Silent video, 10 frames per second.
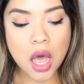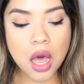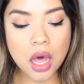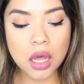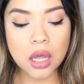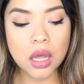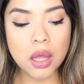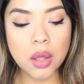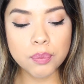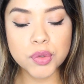
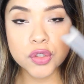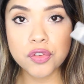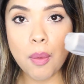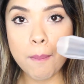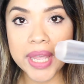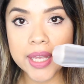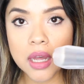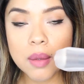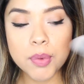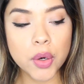uh, Beautiful
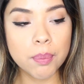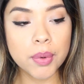Makeup or